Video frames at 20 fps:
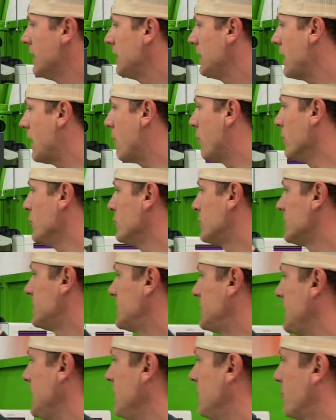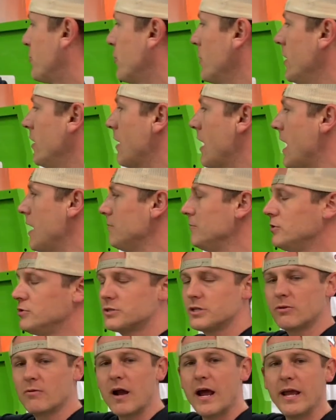Now what you can see the printer I'm
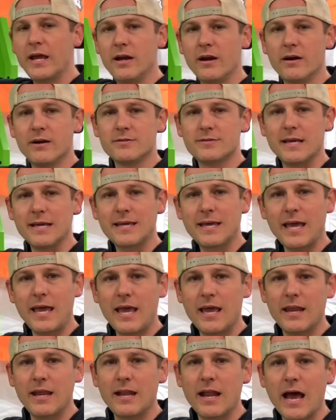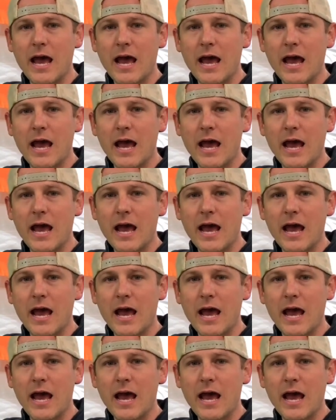using right here is a Canon